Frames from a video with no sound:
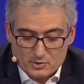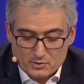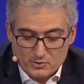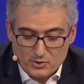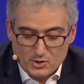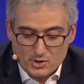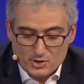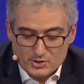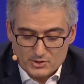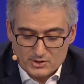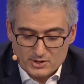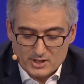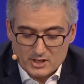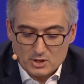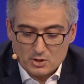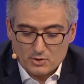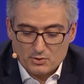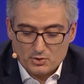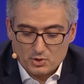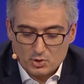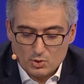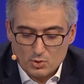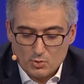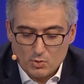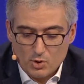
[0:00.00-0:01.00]
First, in a
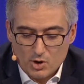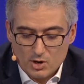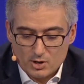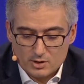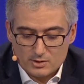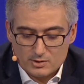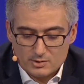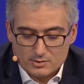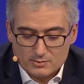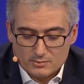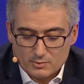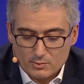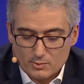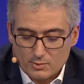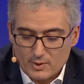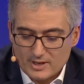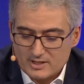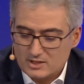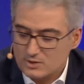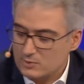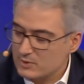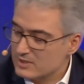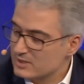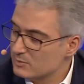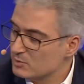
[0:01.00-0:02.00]
few words,
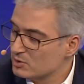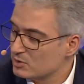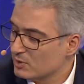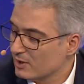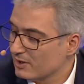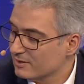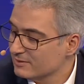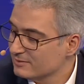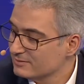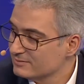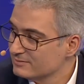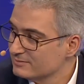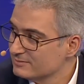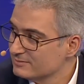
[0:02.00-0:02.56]
what's Crédit Mutuel?